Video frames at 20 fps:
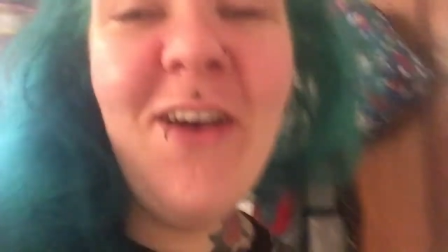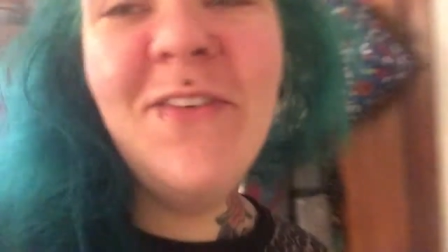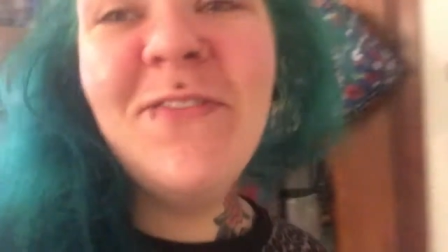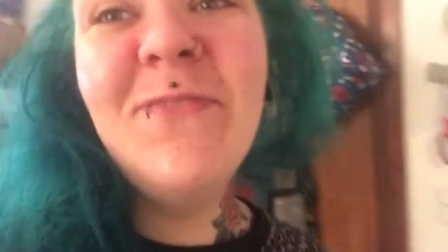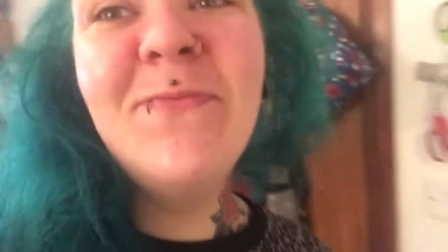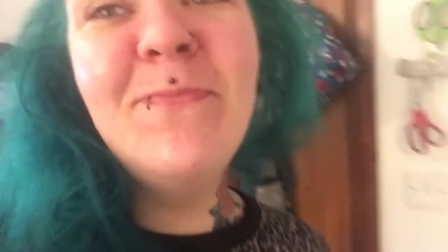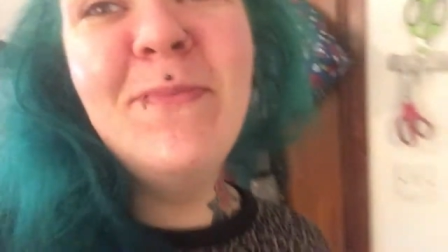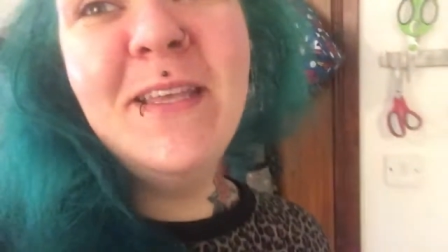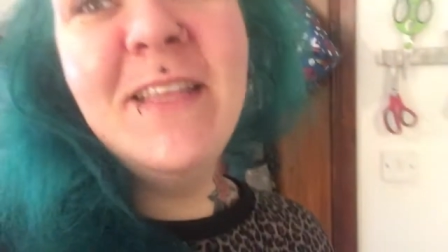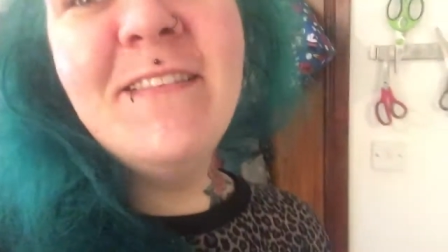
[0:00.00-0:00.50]

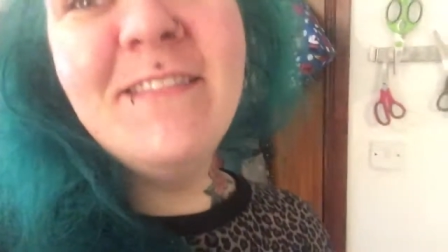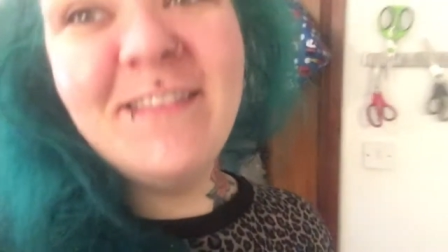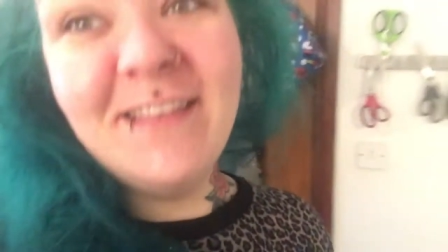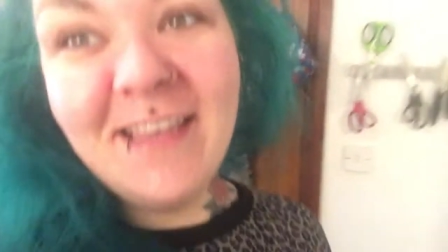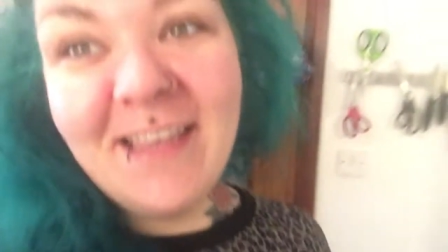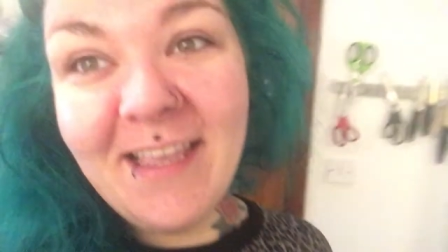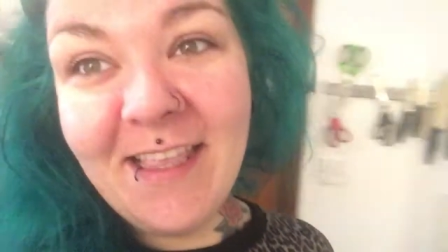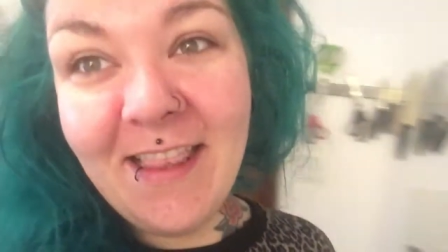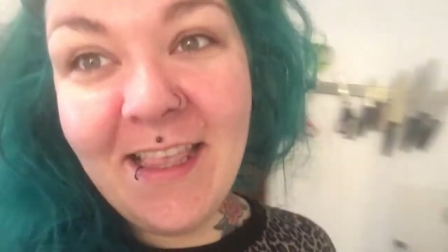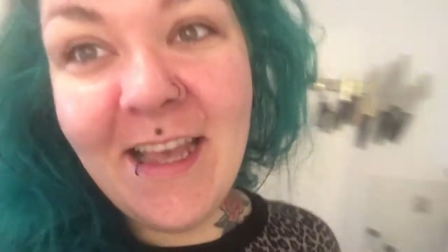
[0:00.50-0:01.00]
I've been
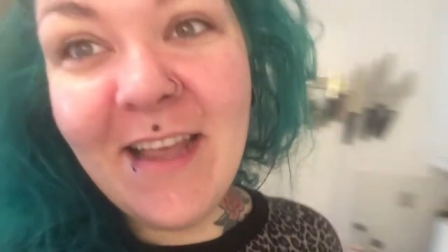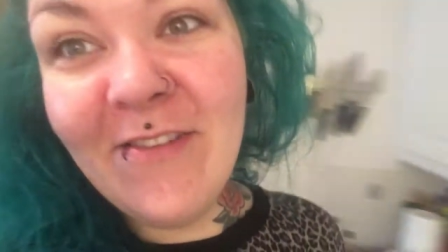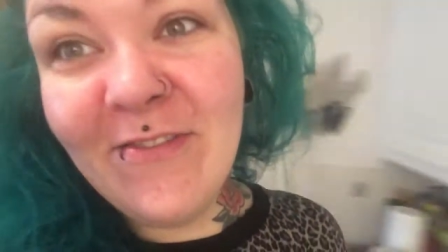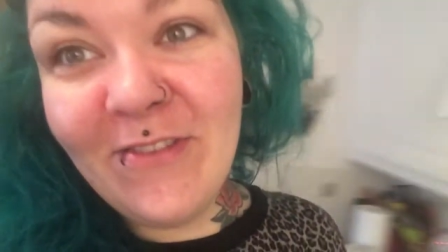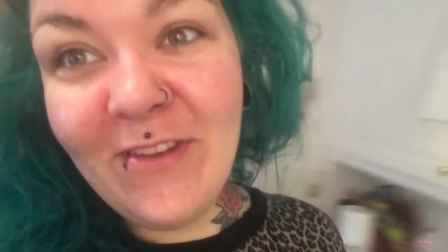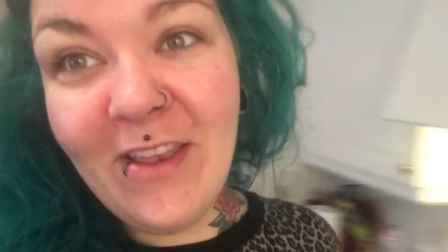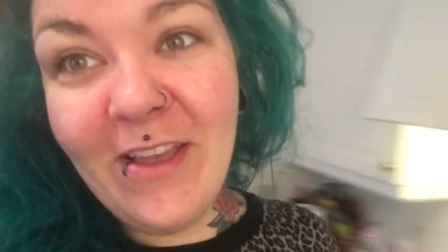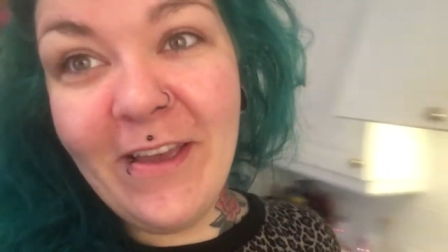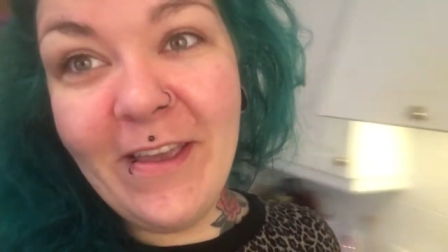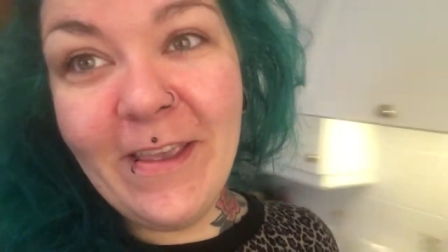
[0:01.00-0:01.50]
saying that
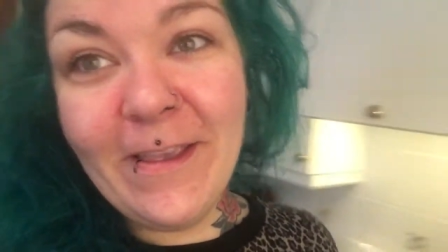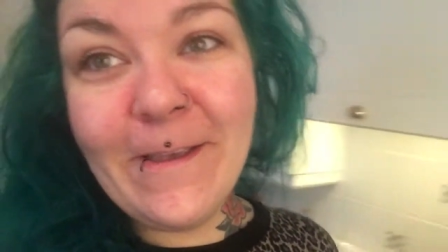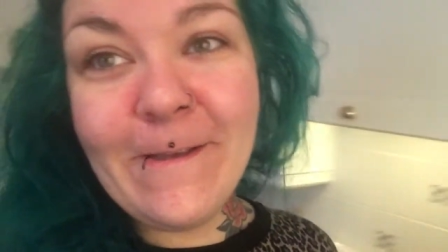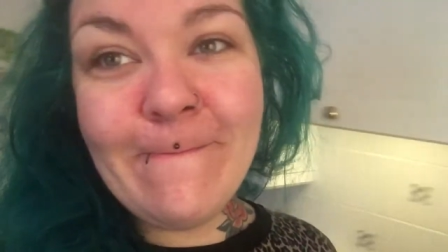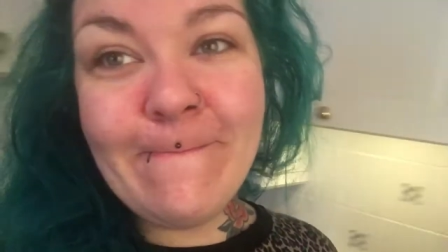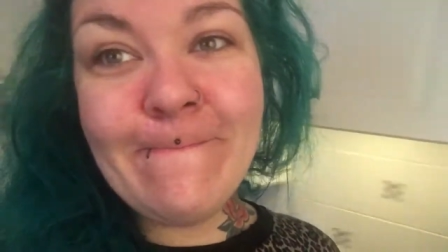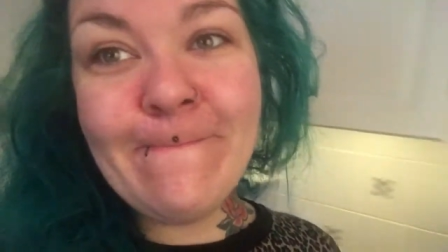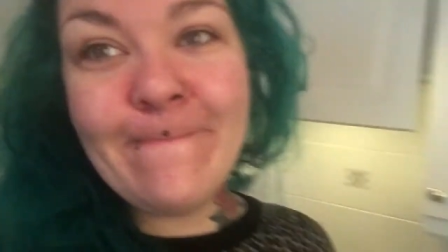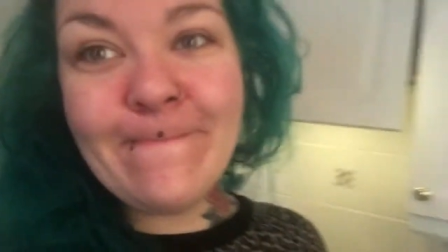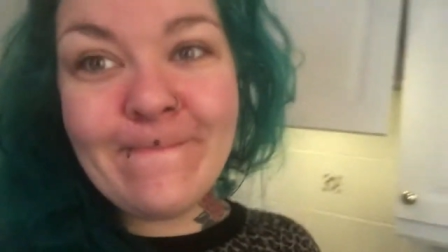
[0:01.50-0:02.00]
for like
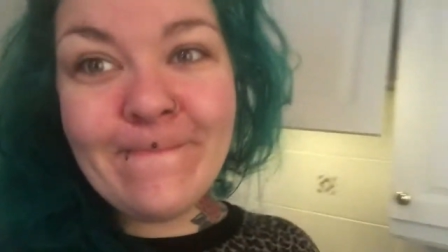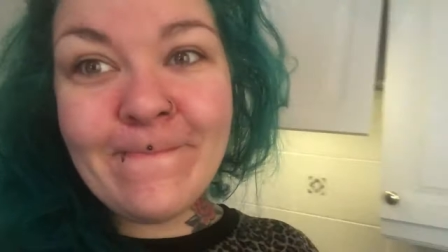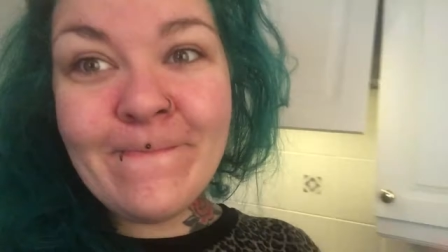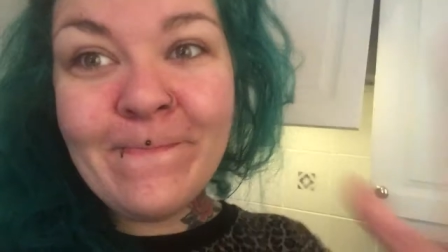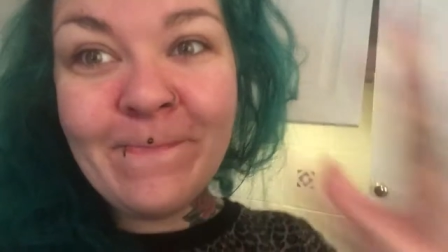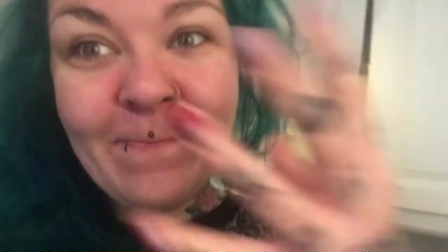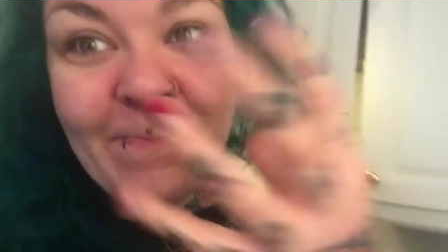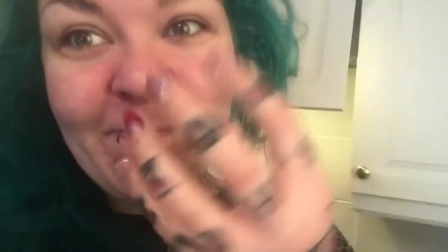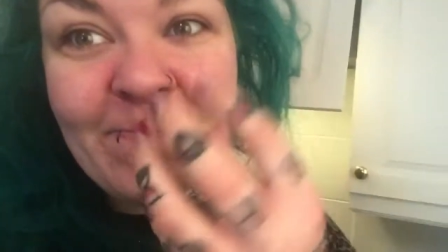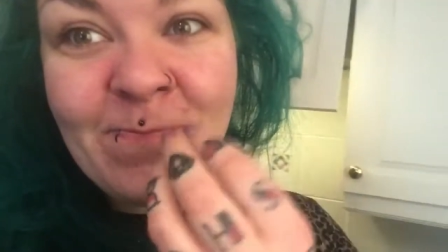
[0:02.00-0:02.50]

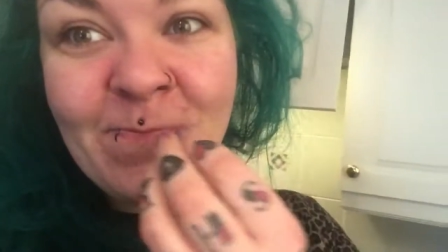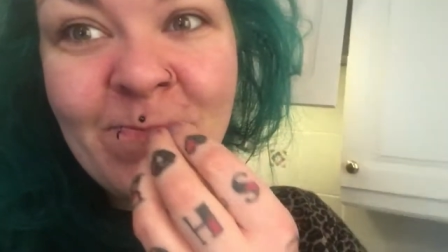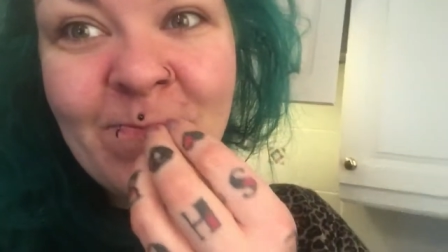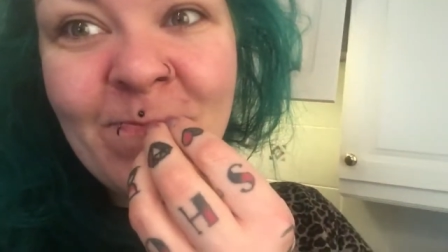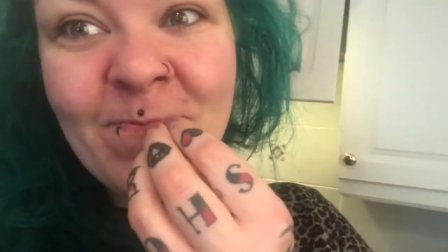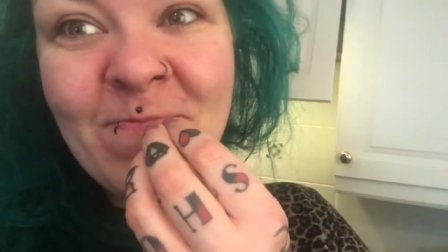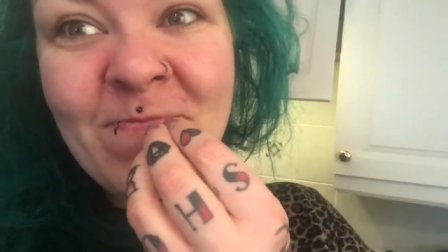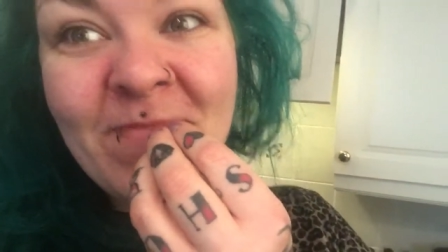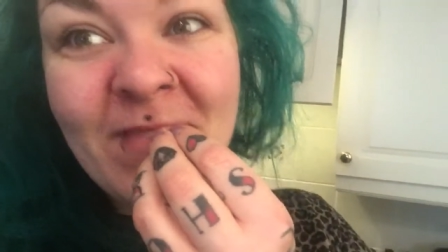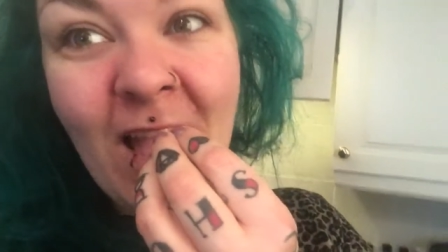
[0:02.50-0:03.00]

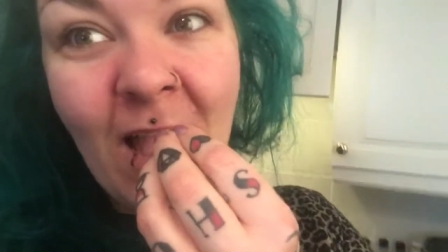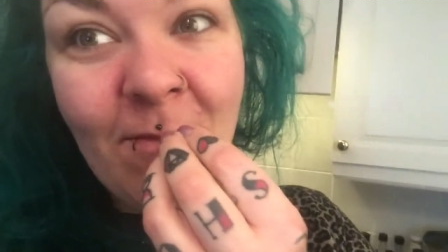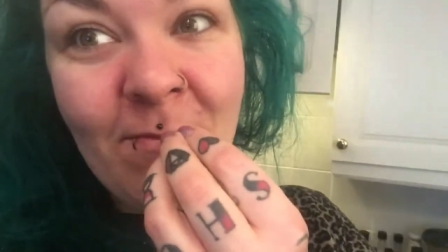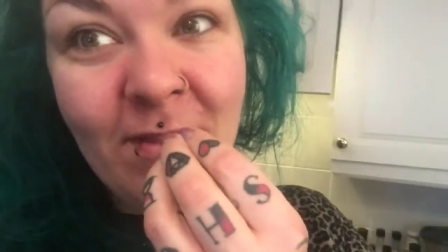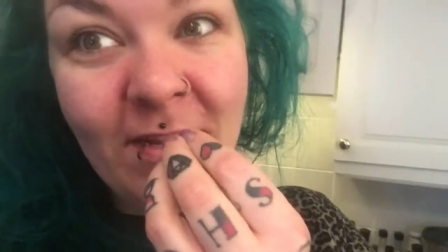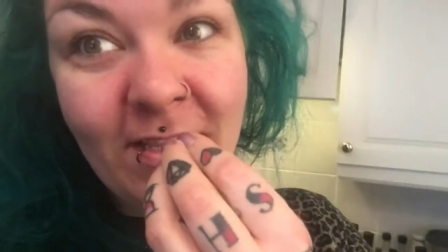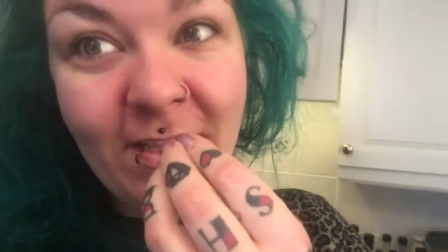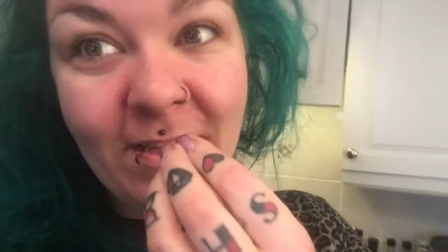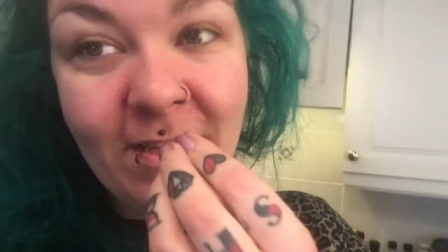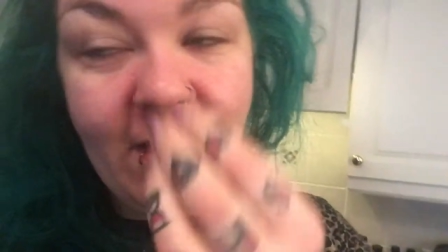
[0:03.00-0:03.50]
a
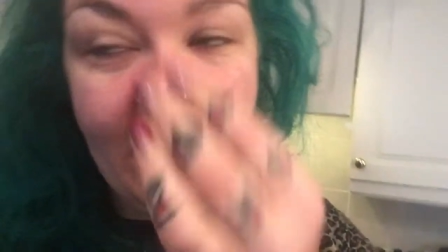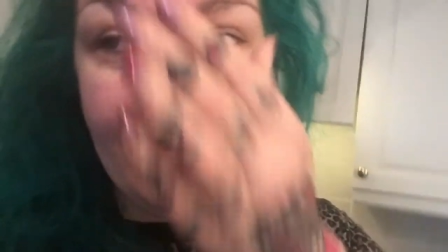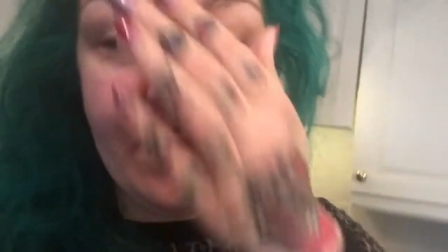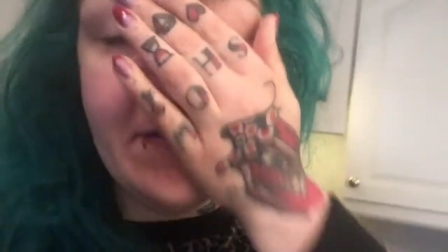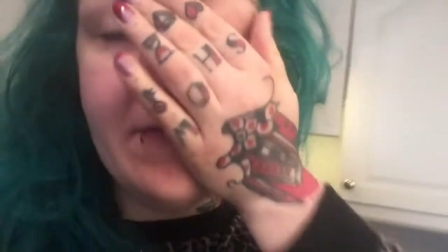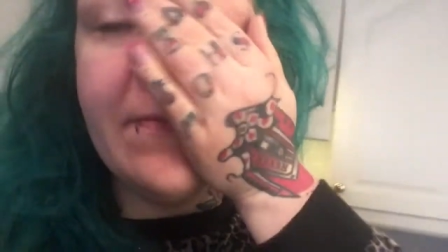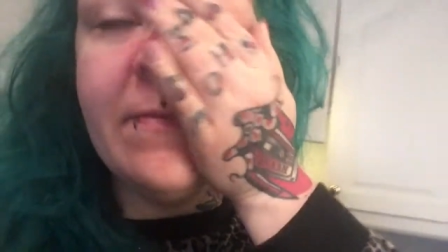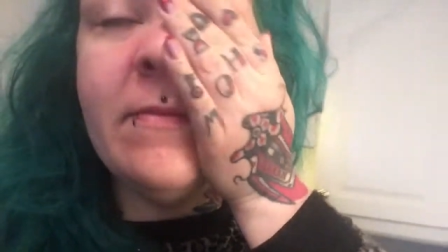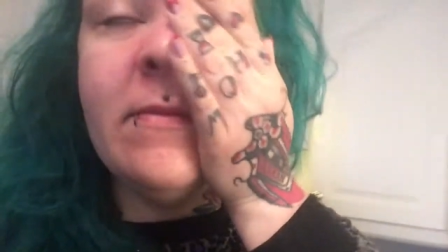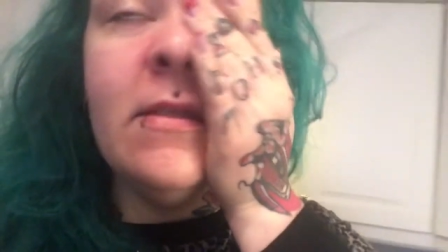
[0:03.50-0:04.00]
million
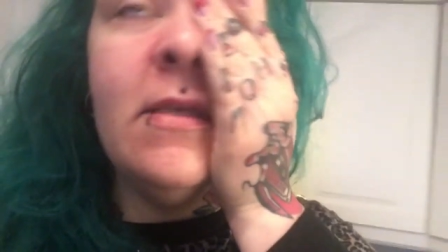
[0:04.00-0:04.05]
years.